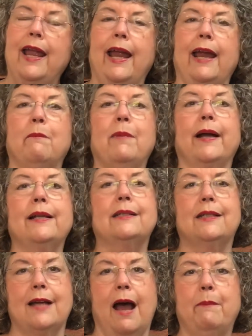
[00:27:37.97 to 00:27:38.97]
And by
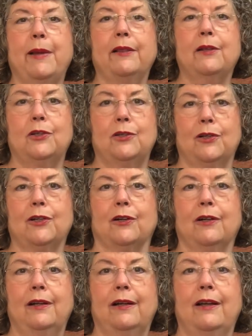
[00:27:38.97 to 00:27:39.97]
stopping the
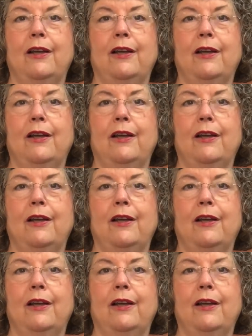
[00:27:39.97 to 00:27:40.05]
sugar,